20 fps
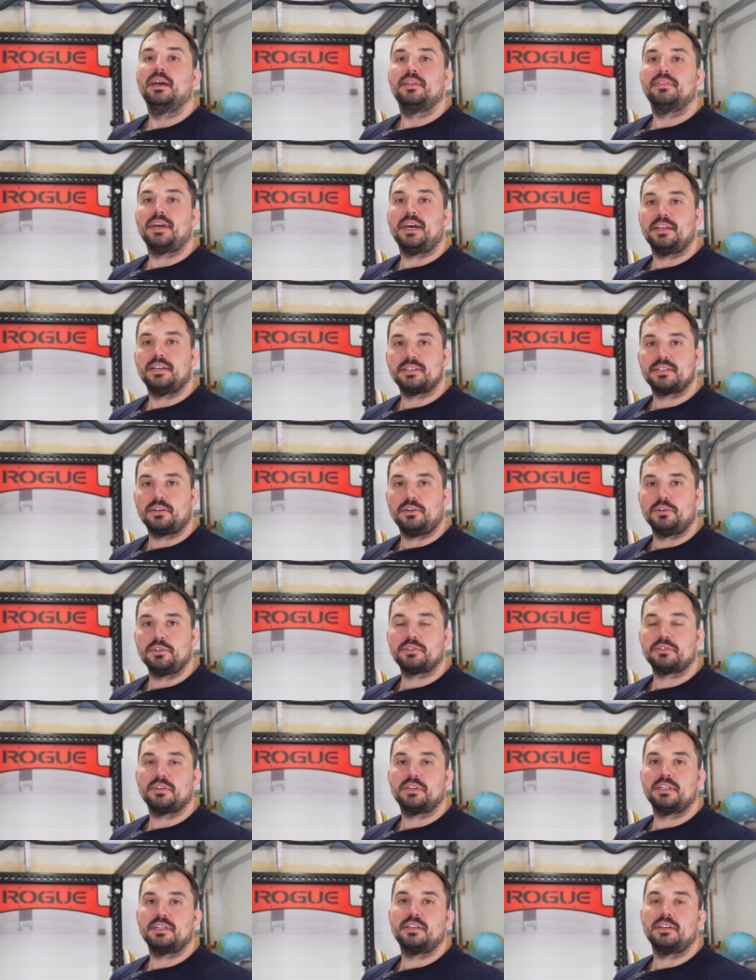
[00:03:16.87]
that is
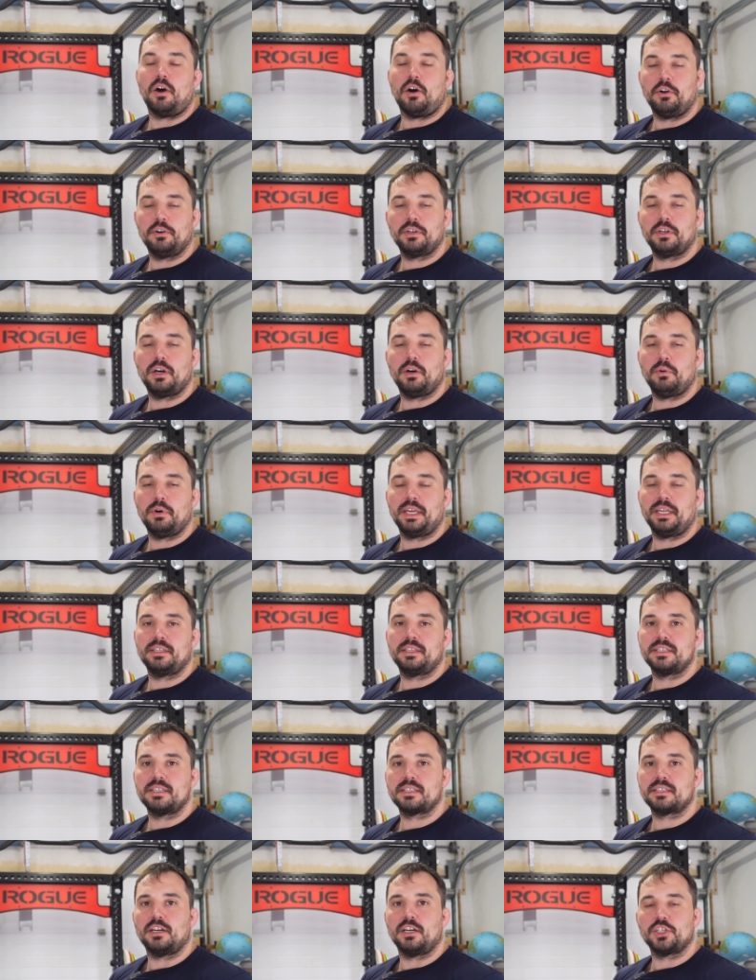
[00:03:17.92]
also an ongoing
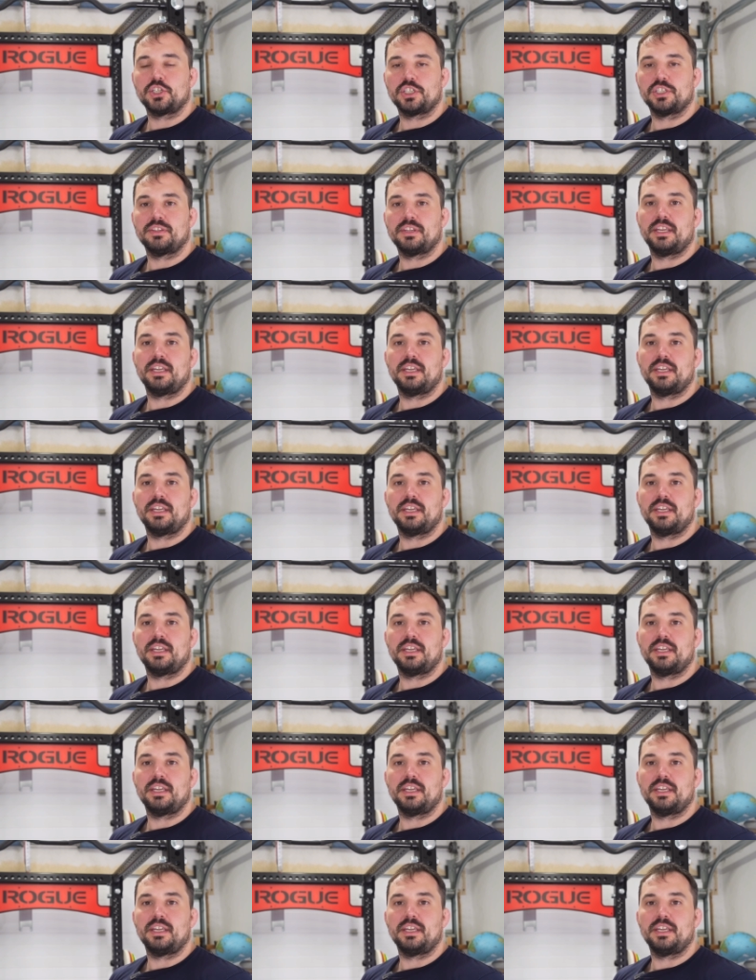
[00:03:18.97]
discussion